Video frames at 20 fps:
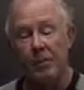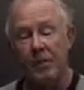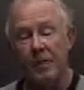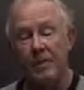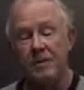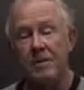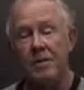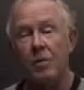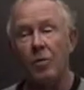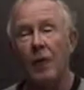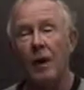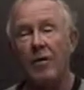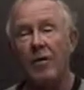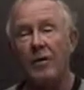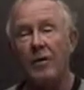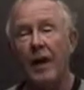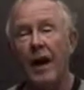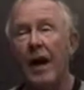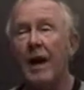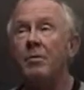and he gets to go
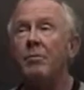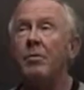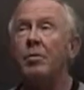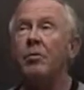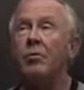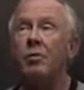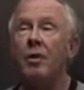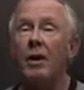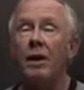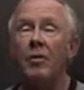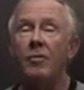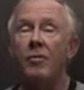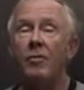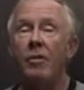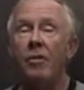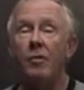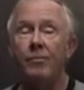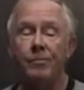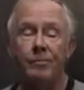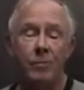outside and move around,
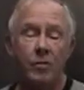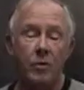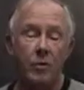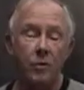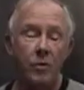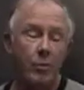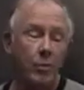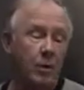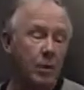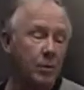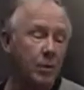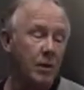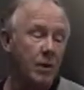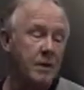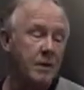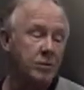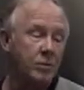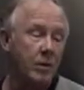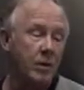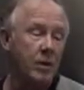so we're pretty
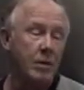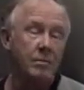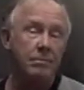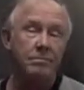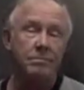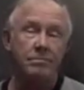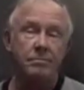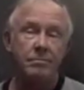pleased with it.